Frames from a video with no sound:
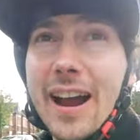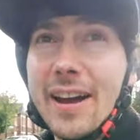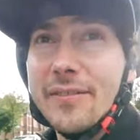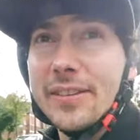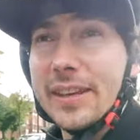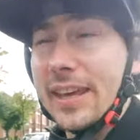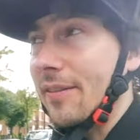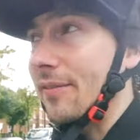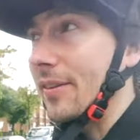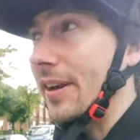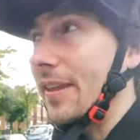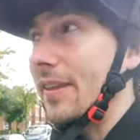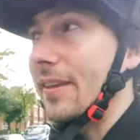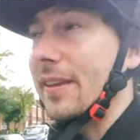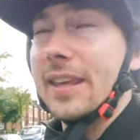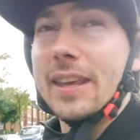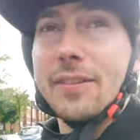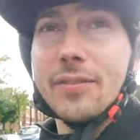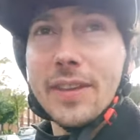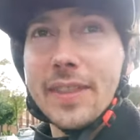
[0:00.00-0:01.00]
I haven't give
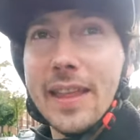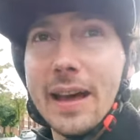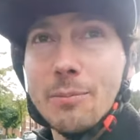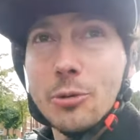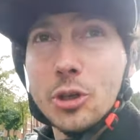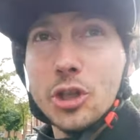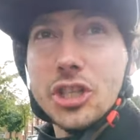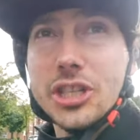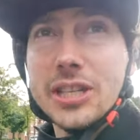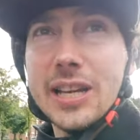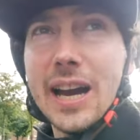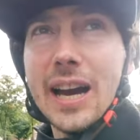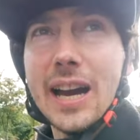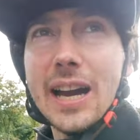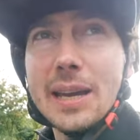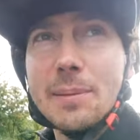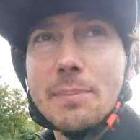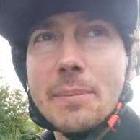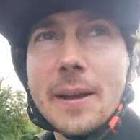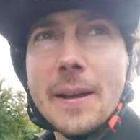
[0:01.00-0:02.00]
it that much
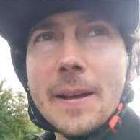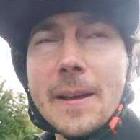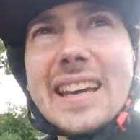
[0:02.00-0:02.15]
time.